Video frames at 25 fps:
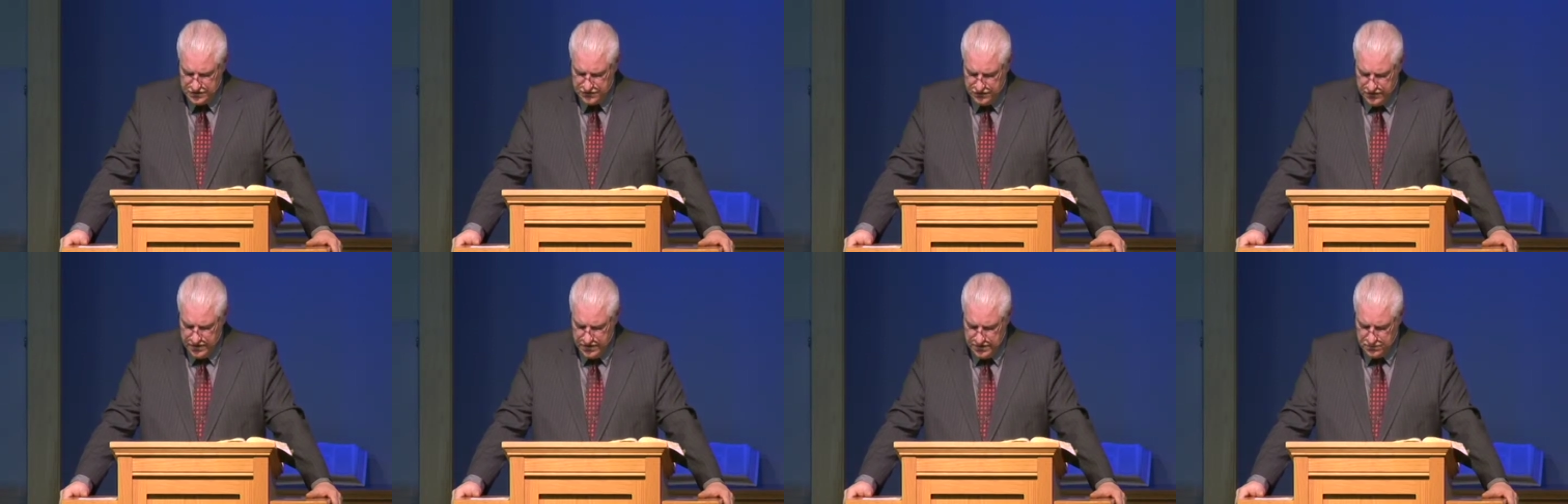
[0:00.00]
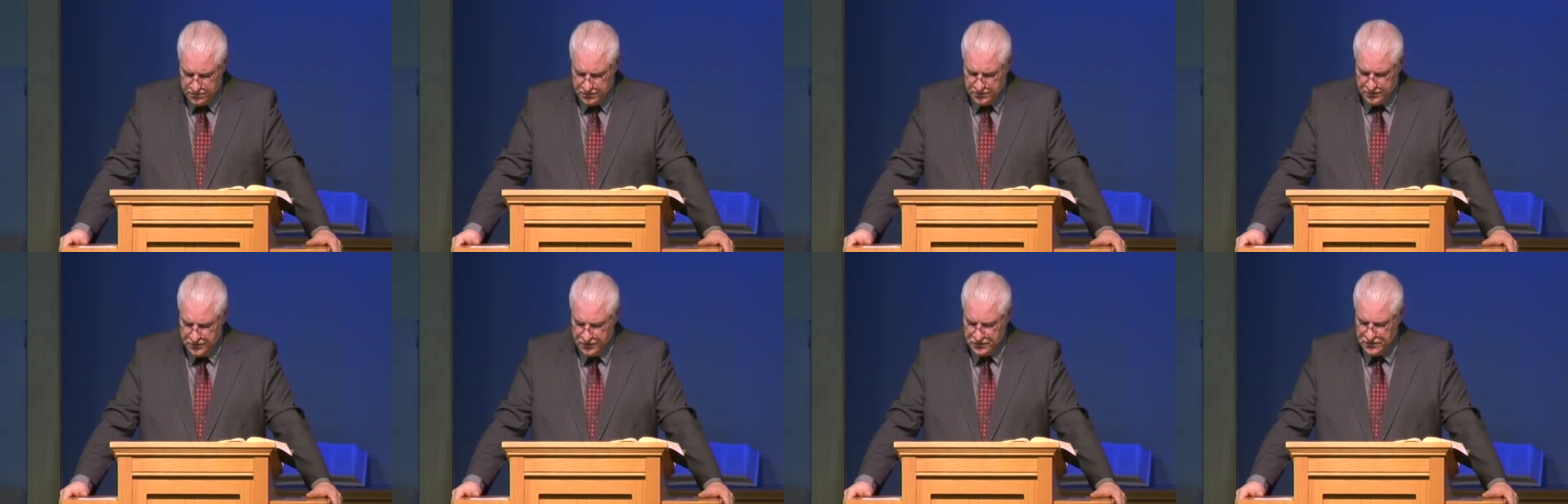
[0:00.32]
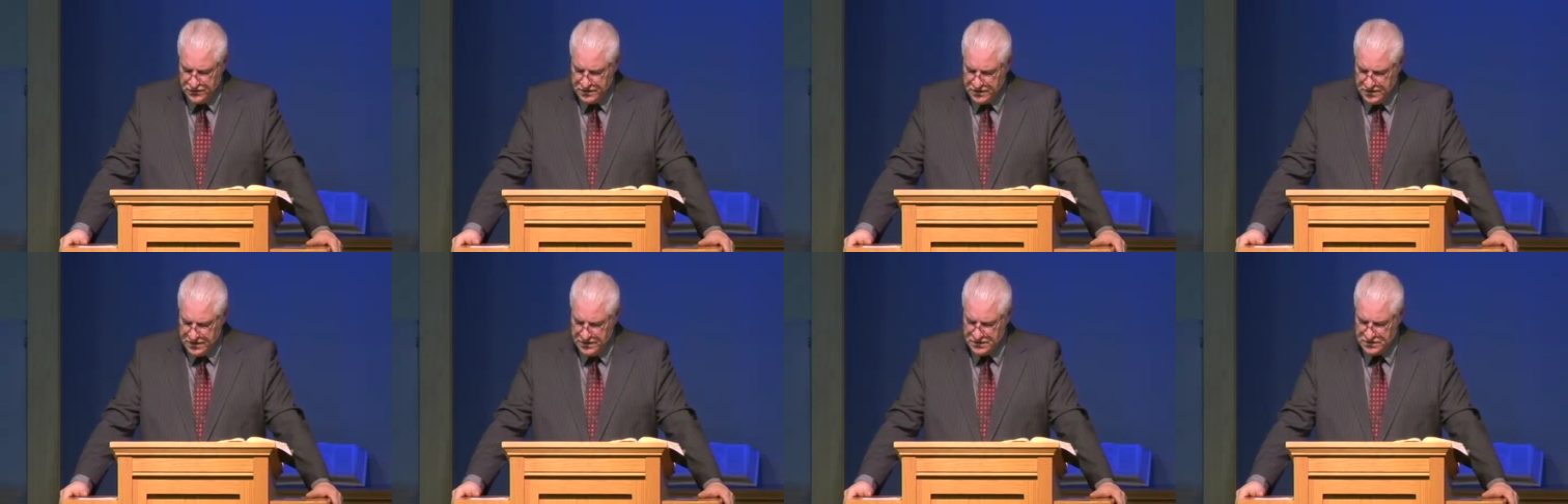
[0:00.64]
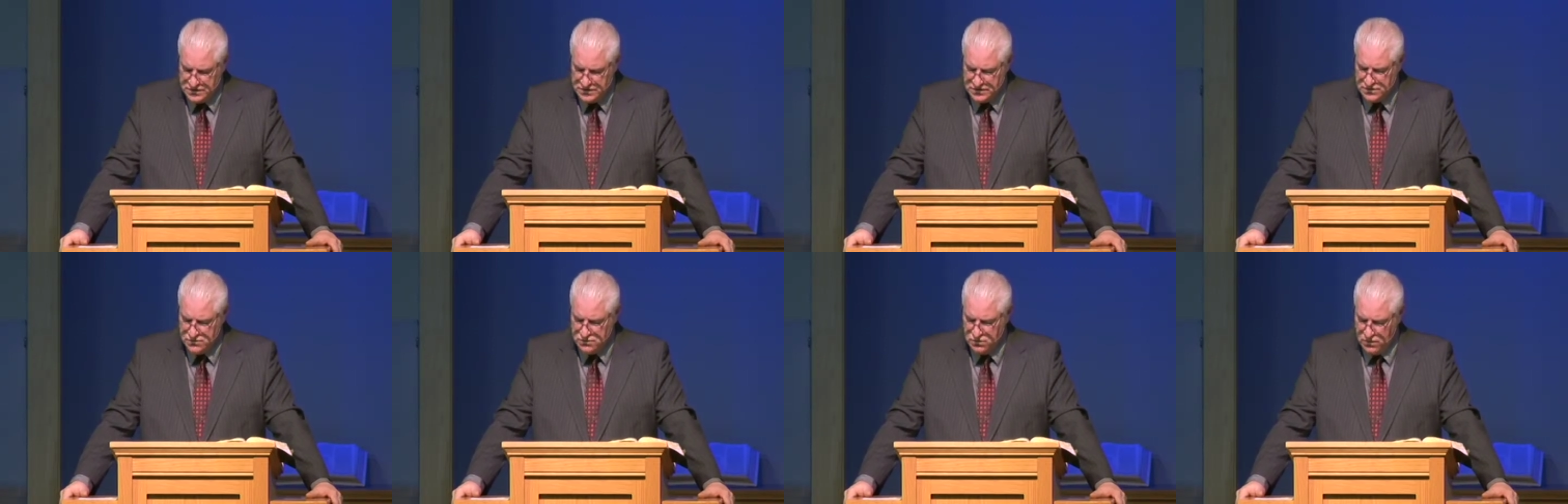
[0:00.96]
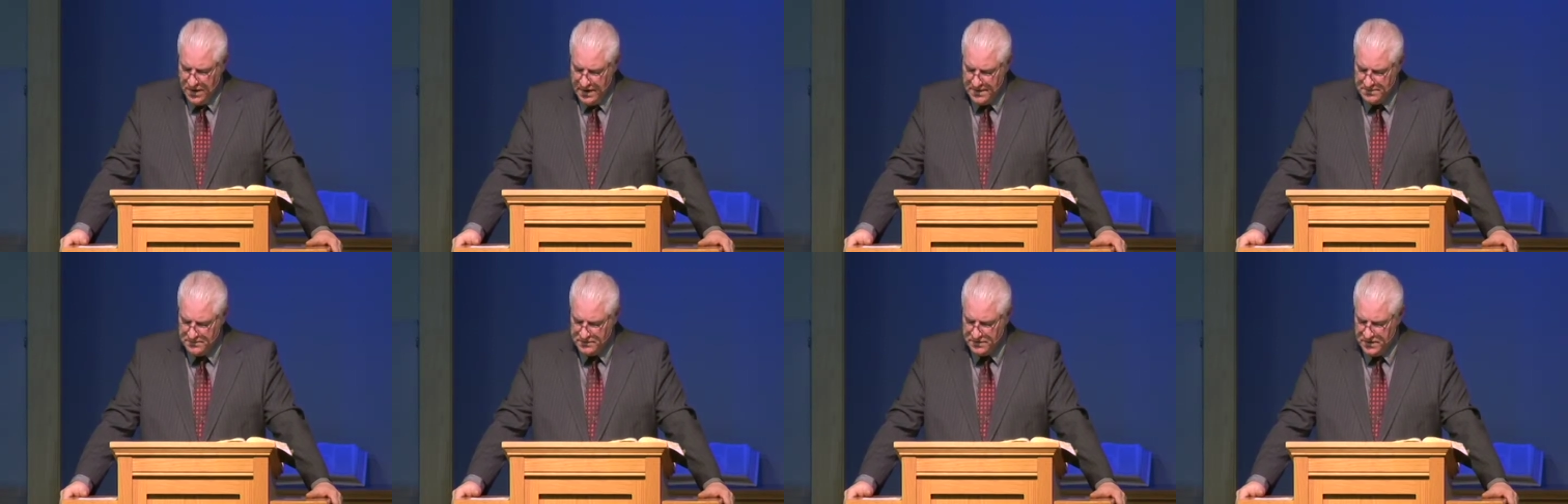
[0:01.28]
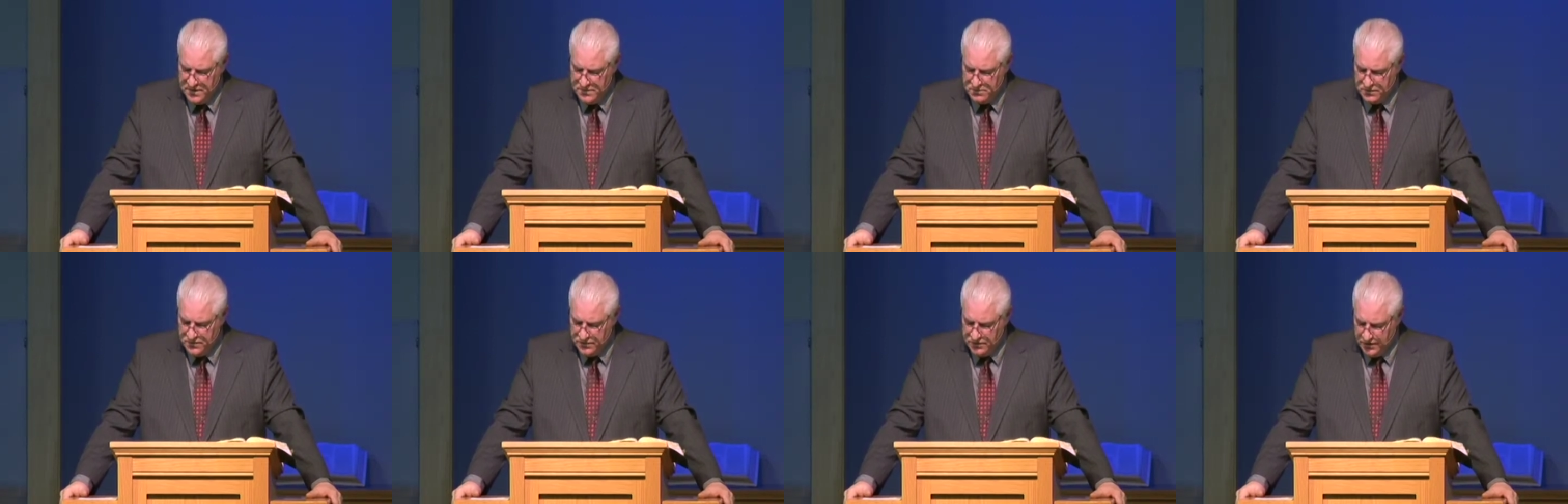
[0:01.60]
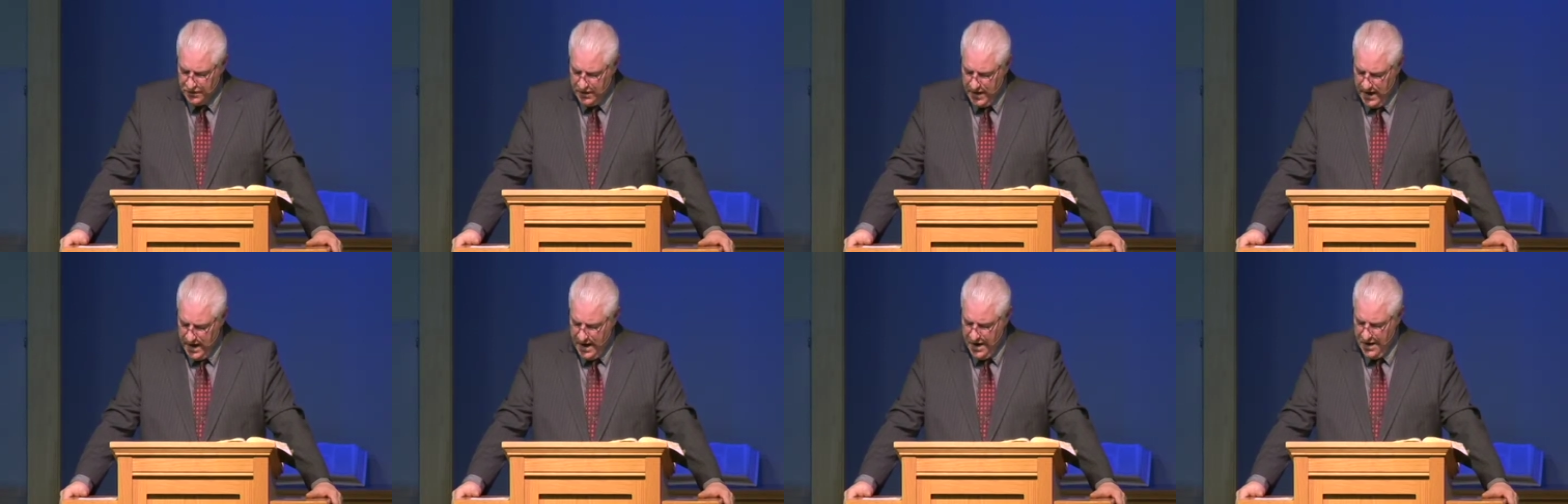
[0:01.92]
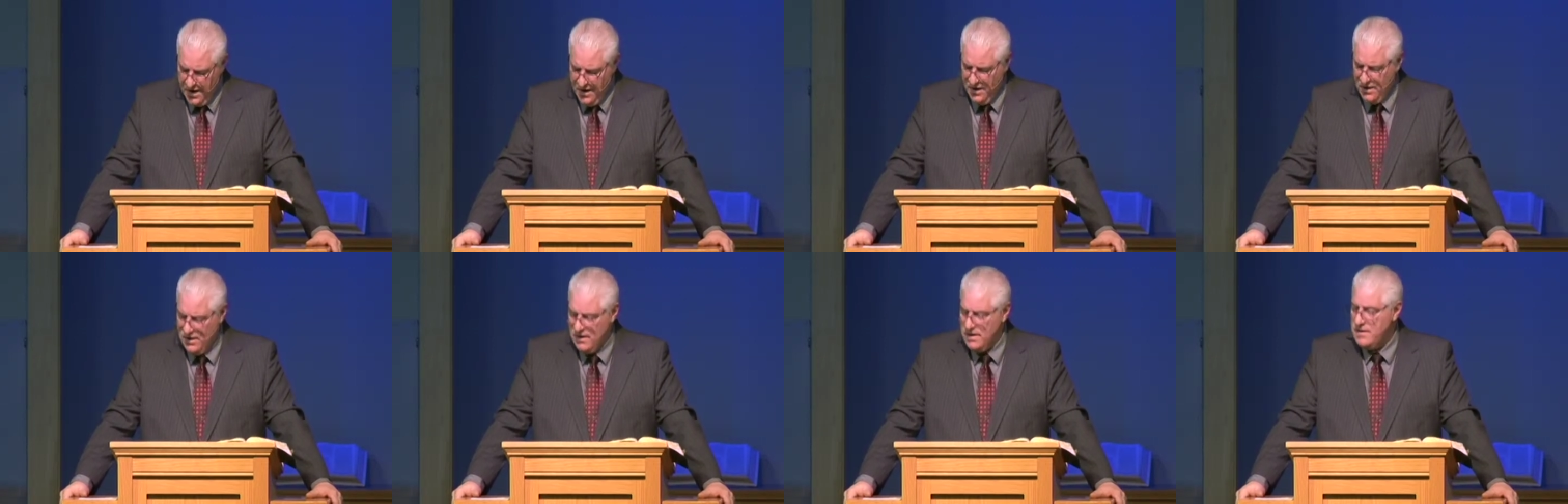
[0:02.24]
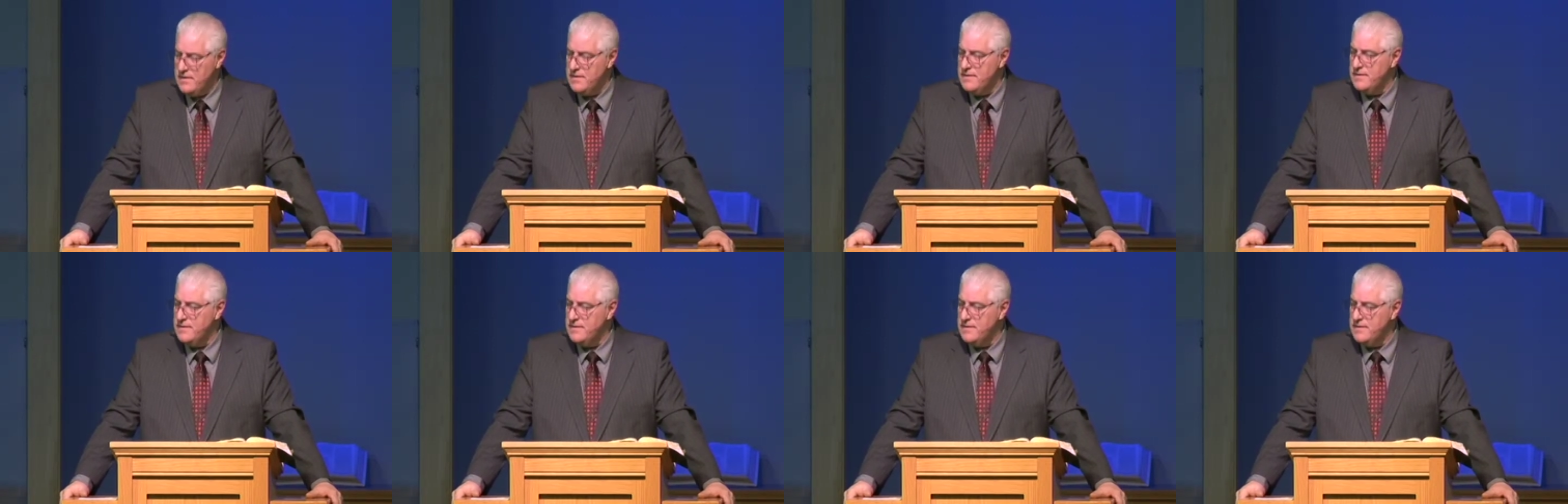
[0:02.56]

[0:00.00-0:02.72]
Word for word: feet with her tears and wiped them with her hair.